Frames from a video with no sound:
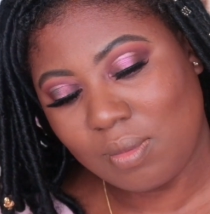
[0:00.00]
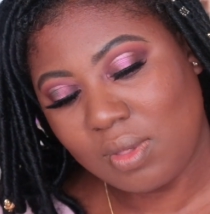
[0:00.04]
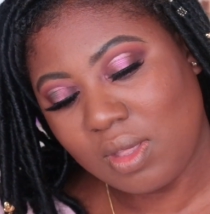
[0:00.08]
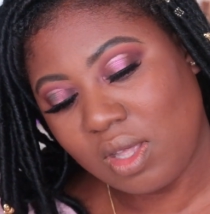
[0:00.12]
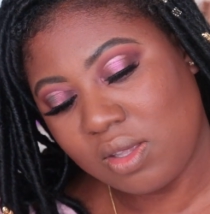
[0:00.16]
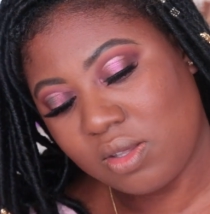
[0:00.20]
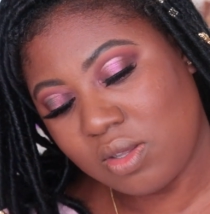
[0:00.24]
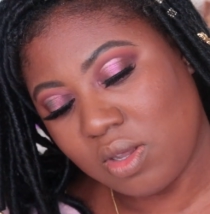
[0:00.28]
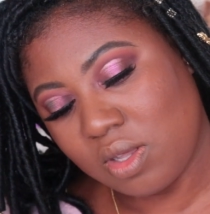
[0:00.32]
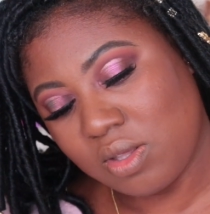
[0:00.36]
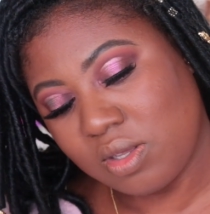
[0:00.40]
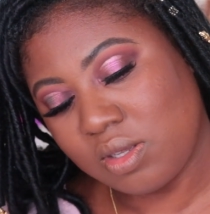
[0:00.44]

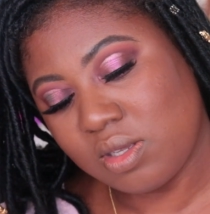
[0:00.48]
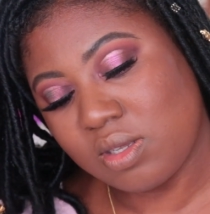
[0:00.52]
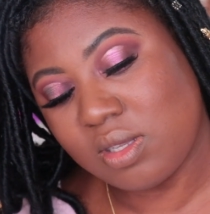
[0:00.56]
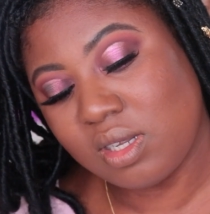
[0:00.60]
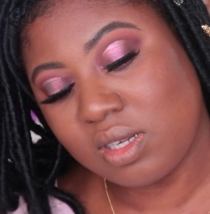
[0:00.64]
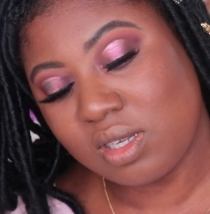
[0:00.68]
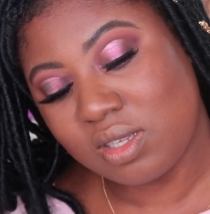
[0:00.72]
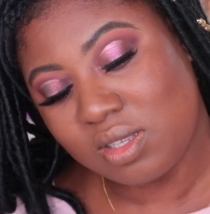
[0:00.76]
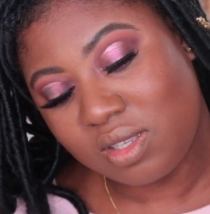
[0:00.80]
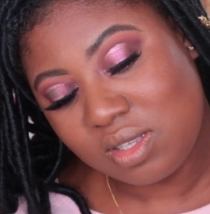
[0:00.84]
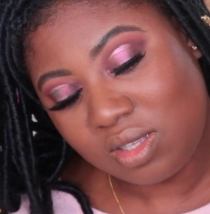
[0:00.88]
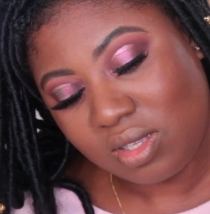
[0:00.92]
So this is
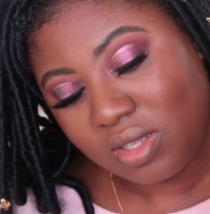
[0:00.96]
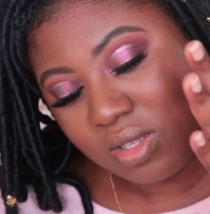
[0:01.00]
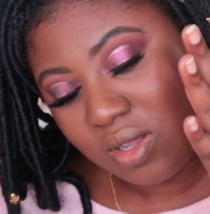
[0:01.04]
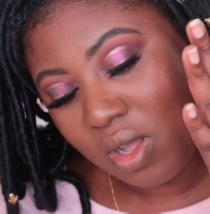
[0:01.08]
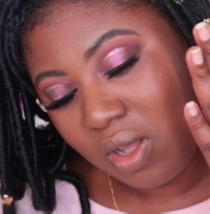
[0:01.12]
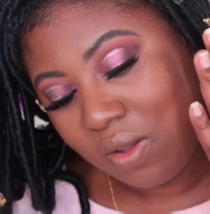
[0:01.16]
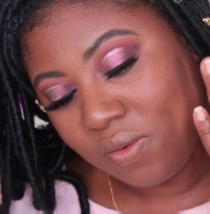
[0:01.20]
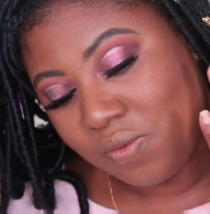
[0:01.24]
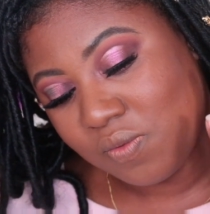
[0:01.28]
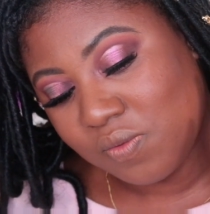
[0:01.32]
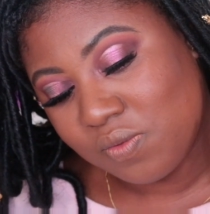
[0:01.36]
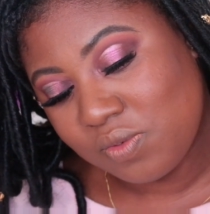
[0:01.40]
like a
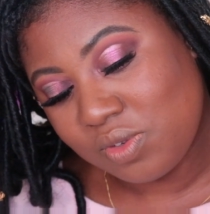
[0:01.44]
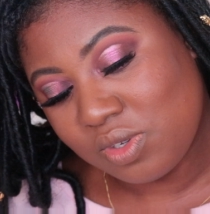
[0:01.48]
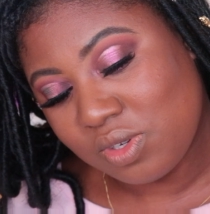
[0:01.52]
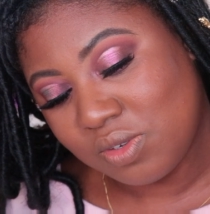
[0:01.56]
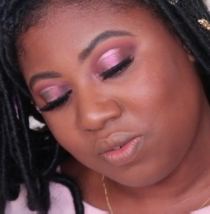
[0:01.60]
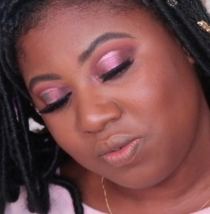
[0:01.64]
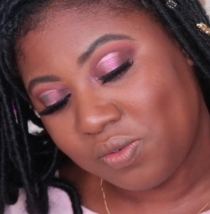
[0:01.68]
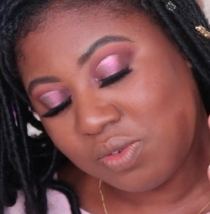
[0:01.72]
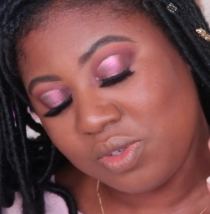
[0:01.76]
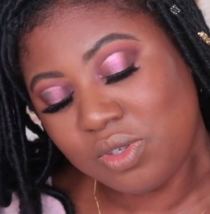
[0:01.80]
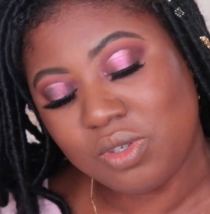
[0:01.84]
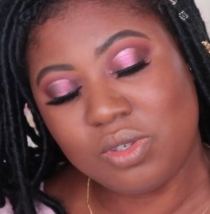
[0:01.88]
soft
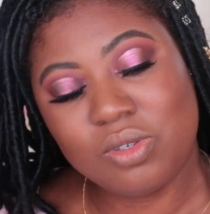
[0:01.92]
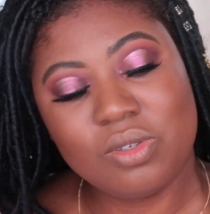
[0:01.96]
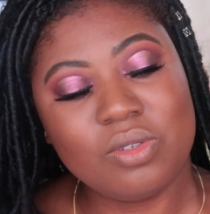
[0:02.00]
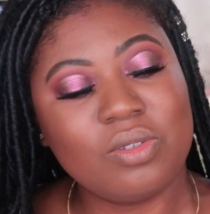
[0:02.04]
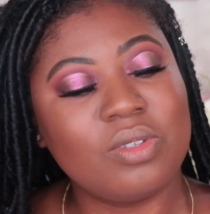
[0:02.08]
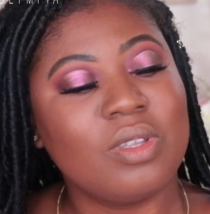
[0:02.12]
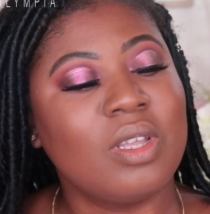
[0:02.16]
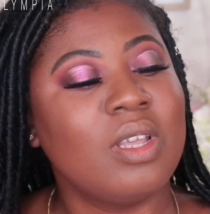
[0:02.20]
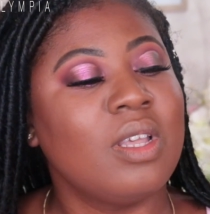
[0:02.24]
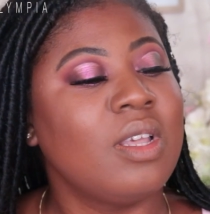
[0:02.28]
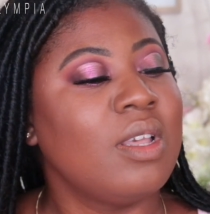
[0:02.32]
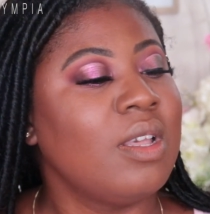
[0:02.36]

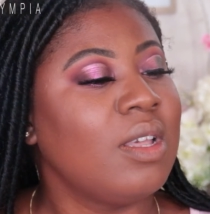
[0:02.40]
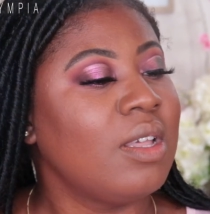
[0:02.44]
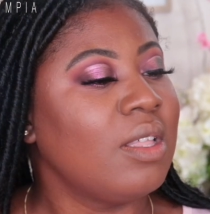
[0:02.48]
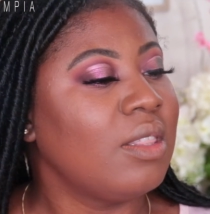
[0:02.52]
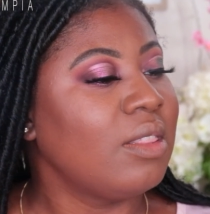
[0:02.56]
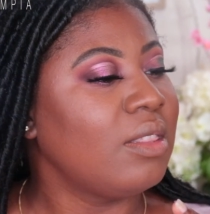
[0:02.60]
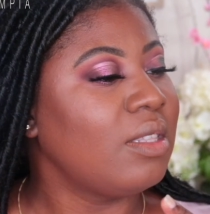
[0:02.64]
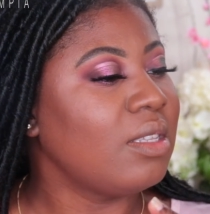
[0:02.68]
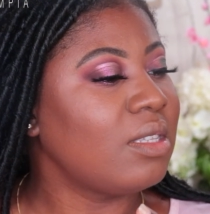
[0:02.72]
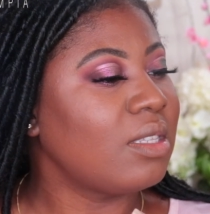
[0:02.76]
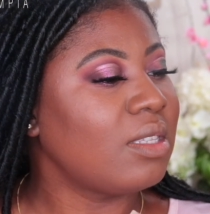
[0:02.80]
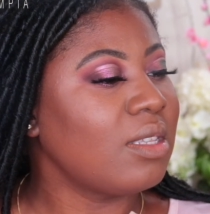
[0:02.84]
diffuse.
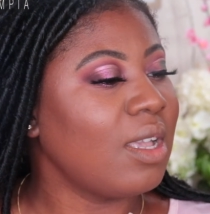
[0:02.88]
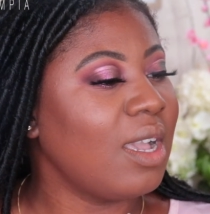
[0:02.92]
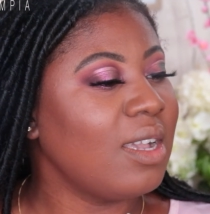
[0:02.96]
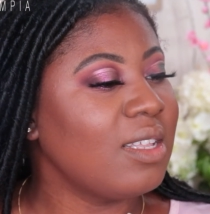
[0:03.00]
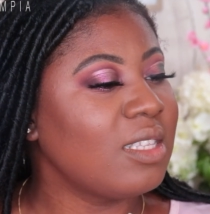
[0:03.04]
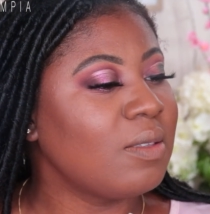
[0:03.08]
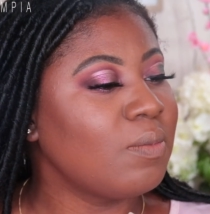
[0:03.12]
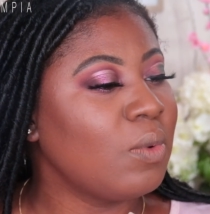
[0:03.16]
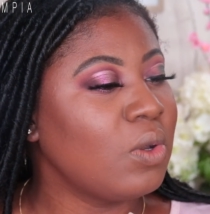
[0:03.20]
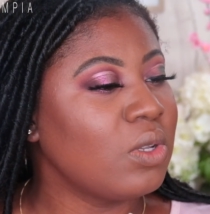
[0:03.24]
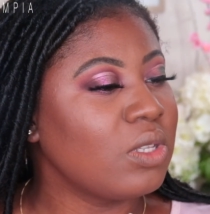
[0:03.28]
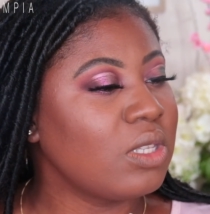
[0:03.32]
This
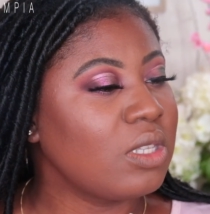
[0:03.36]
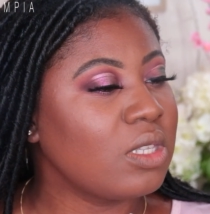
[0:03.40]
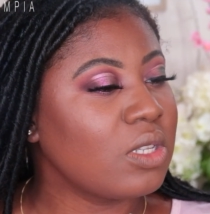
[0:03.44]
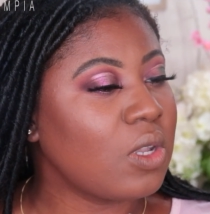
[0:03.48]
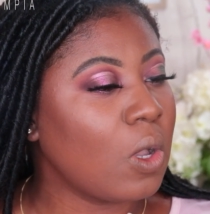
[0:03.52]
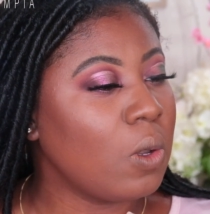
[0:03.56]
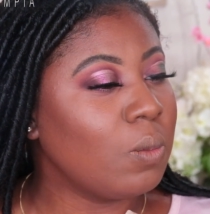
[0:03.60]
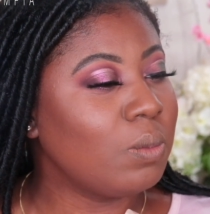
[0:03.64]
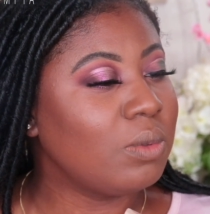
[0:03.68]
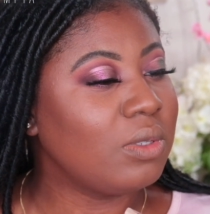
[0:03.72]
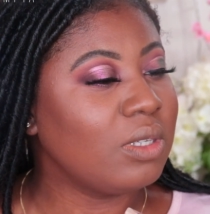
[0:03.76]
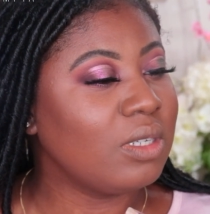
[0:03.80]
side's more
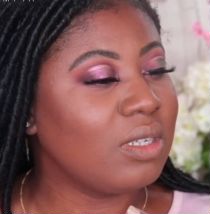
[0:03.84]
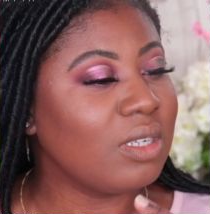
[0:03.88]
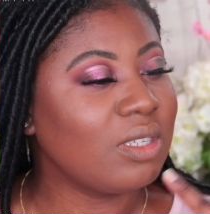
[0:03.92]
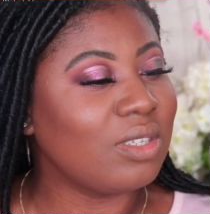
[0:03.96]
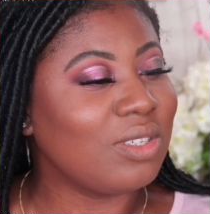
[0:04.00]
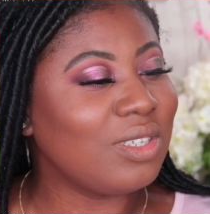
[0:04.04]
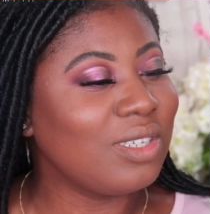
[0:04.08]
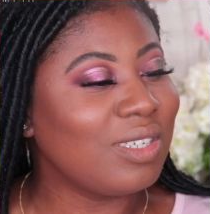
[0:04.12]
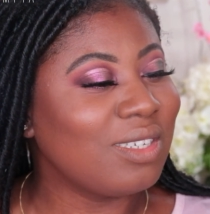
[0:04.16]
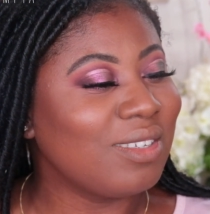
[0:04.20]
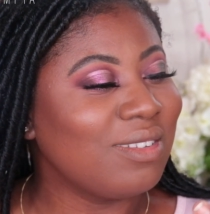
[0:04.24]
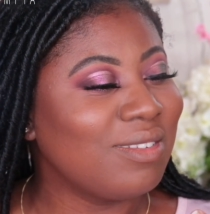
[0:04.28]
sculpted,
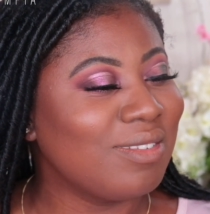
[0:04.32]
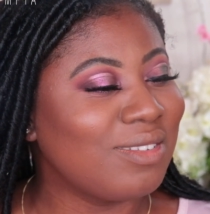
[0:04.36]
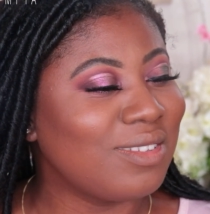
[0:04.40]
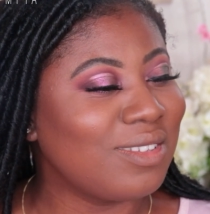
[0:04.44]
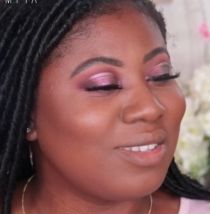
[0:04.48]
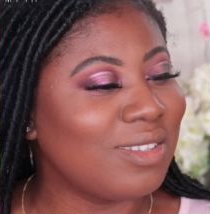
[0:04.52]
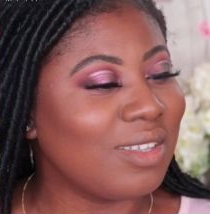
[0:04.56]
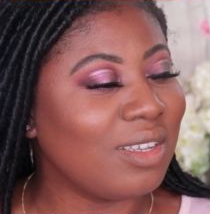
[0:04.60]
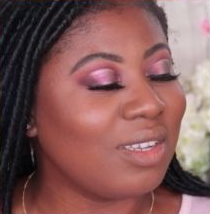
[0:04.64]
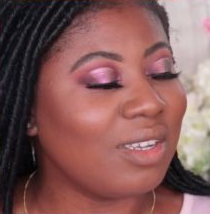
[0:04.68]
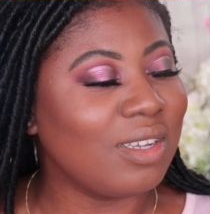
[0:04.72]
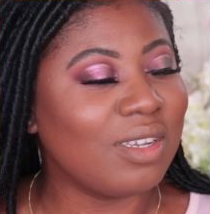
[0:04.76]
as you can
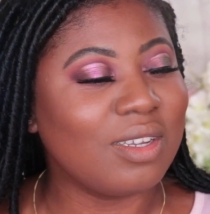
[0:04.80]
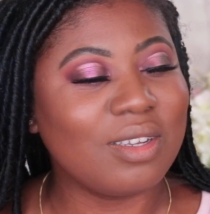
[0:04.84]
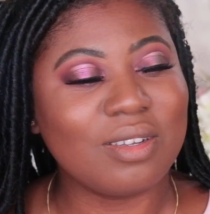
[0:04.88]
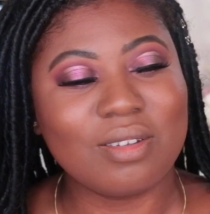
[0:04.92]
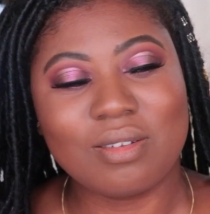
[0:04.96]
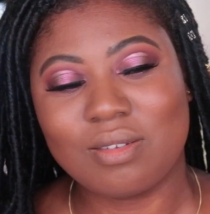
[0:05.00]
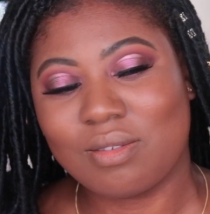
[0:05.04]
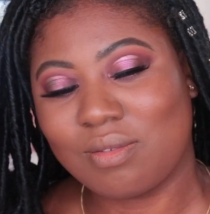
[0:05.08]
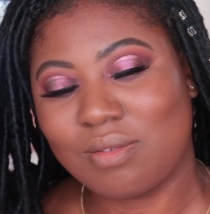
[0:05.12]
see.